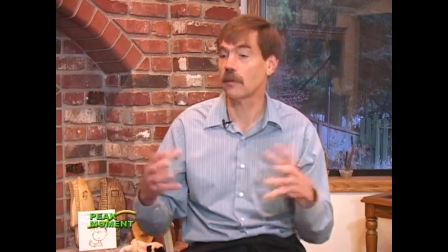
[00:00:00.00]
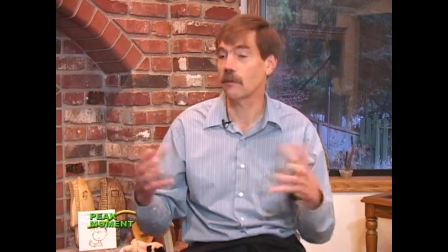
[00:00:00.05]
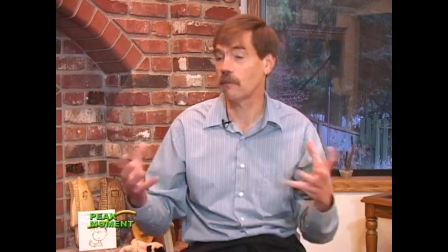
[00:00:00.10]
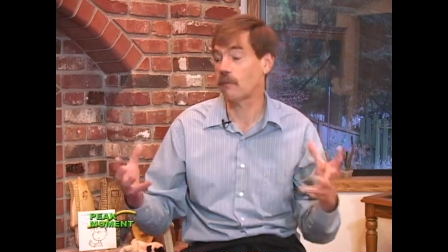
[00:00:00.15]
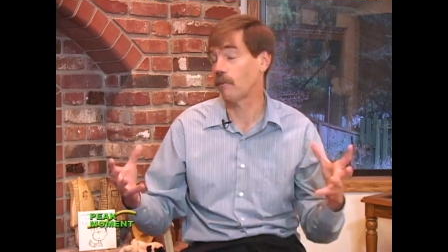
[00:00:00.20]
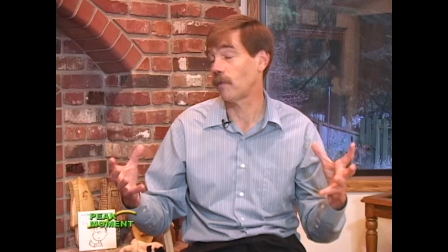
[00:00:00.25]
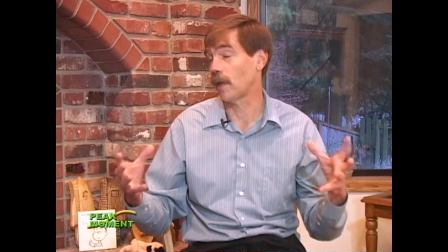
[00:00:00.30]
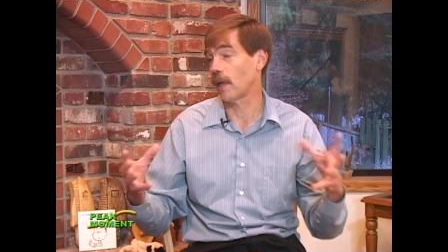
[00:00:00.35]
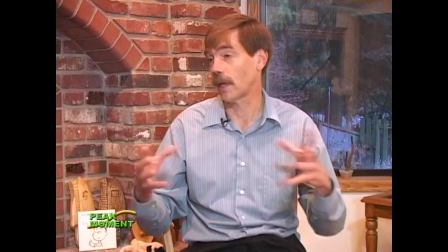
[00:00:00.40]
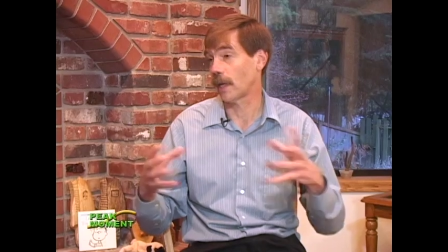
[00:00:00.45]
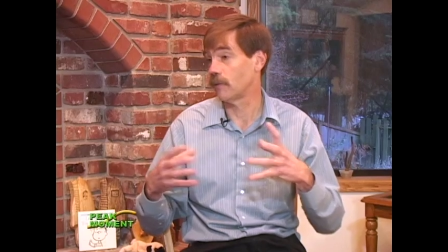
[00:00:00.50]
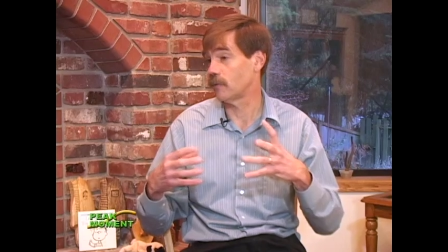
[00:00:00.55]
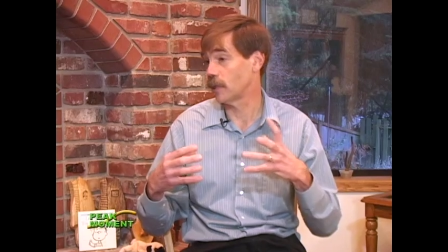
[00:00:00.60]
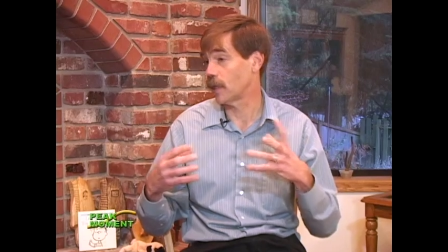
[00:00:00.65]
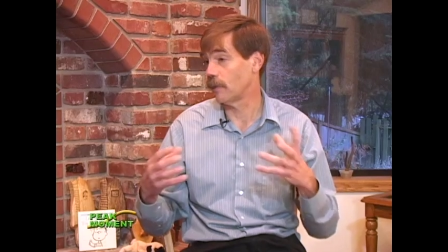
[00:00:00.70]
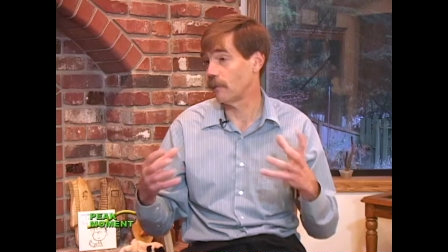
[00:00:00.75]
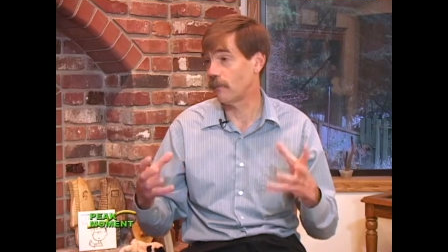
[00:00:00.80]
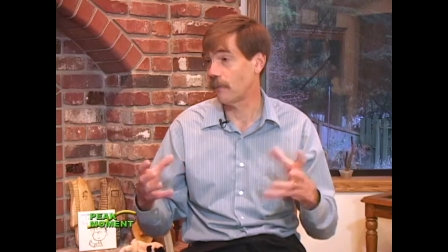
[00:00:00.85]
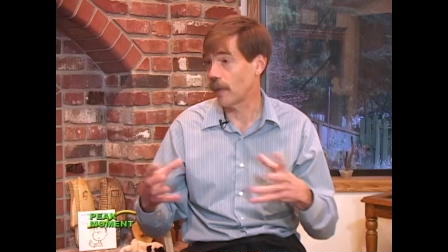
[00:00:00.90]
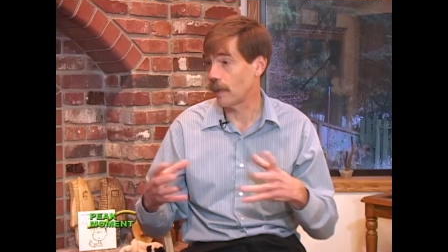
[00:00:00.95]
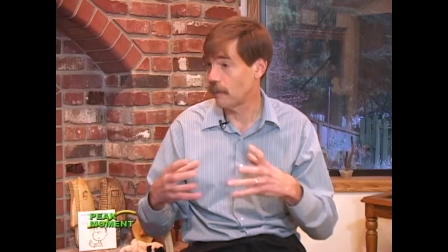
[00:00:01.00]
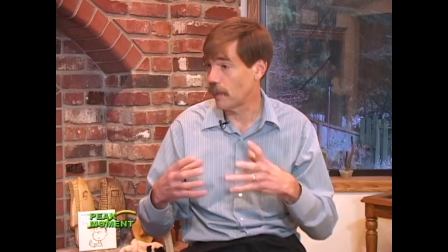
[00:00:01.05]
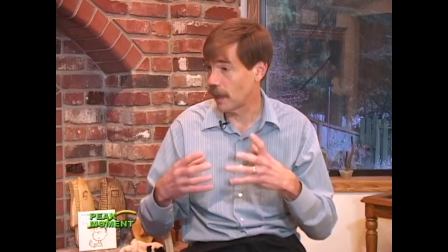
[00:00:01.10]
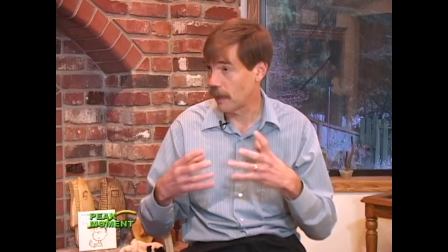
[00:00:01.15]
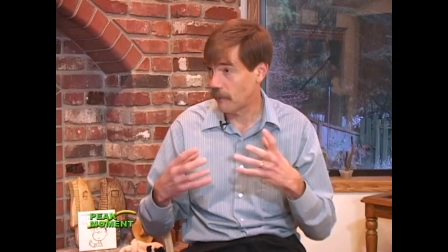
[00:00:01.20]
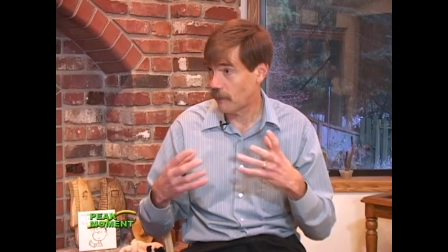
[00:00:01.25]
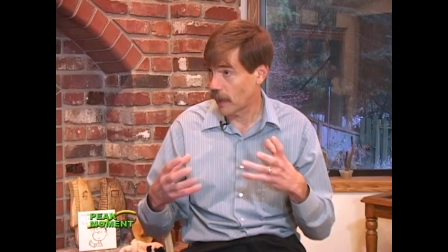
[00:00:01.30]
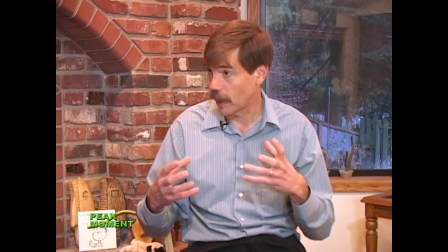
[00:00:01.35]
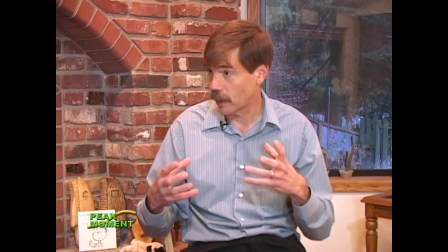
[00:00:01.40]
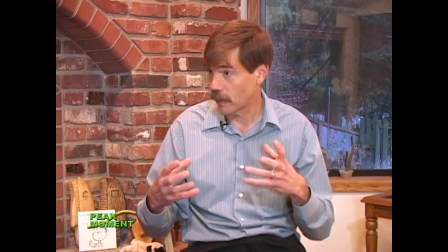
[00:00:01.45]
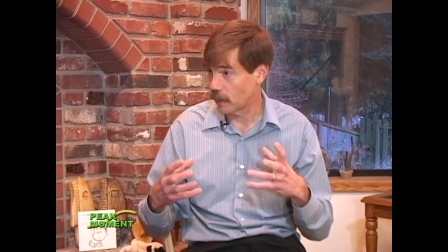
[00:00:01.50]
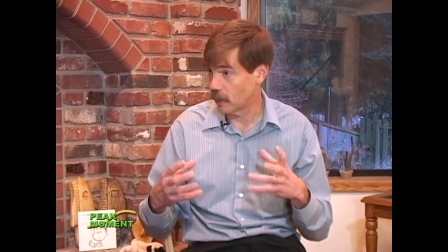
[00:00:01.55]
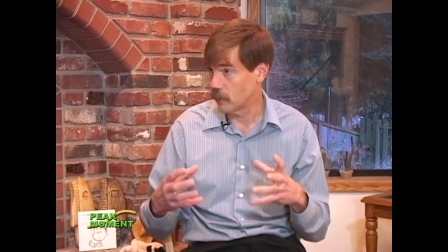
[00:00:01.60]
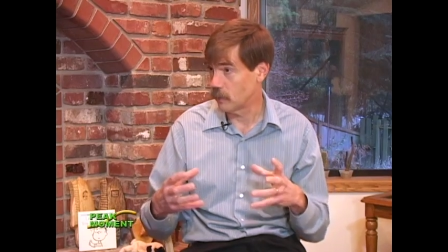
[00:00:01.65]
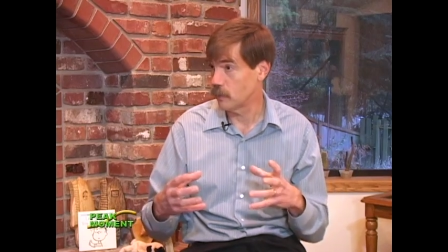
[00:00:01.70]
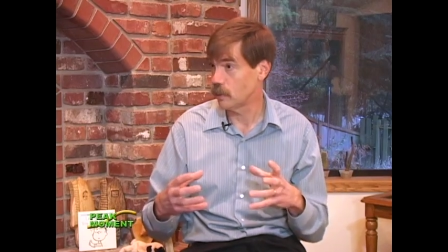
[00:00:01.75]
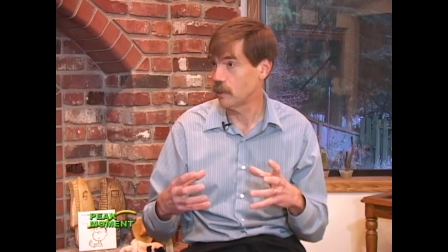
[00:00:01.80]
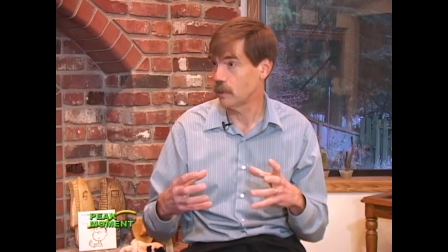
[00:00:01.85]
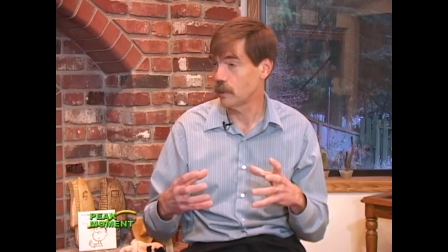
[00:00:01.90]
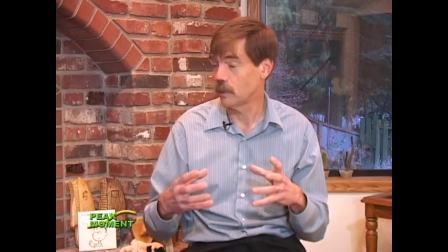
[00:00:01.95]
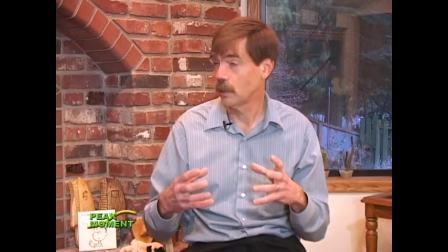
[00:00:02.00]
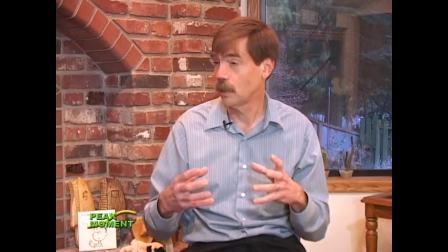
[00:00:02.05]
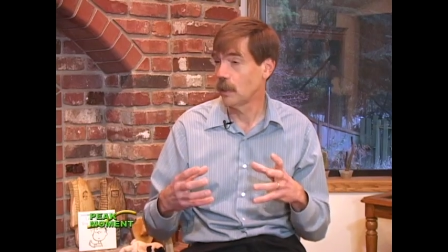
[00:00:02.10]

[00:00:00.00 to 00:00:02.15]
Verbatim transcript: felt like I was getting fed by a fire hose.